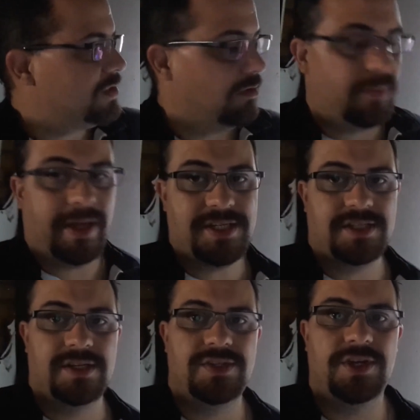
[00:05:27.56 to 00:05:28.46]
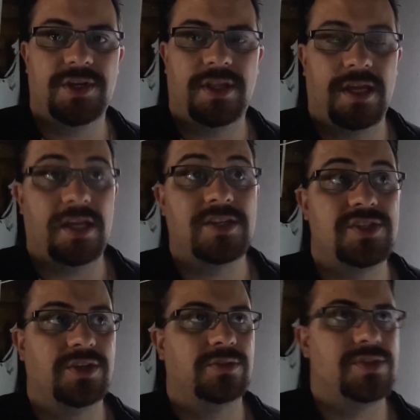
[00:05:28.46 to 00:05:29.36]
So I replaced the
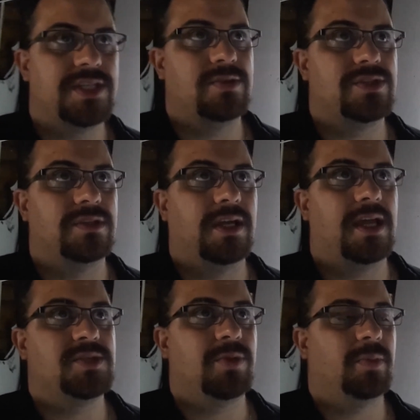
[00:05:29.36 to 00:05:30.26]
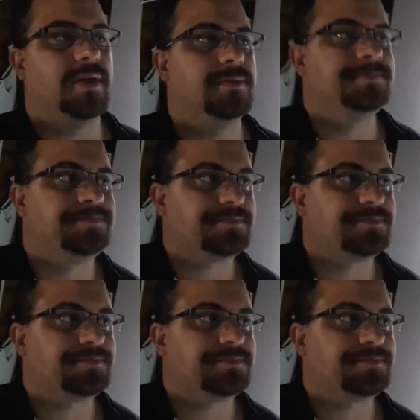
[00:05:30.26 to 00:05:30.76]
external seals on the gas poppet